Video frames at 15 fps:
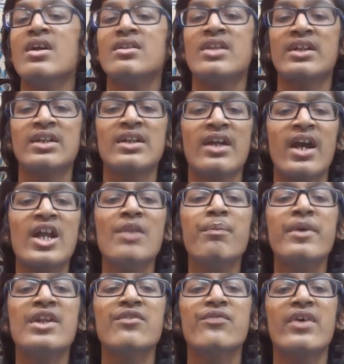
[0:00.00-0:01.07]
that can help
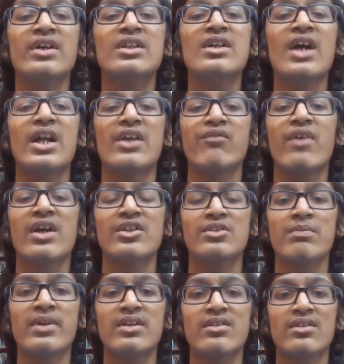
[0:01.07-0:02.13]
in further
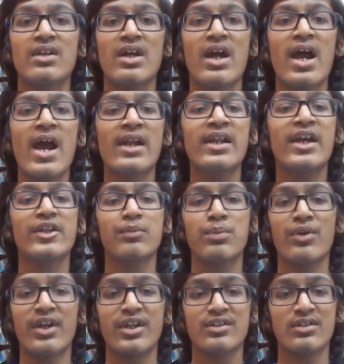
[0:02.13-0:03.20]
advancements and
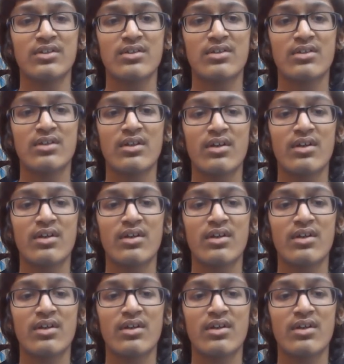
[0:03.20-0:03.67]
explorations.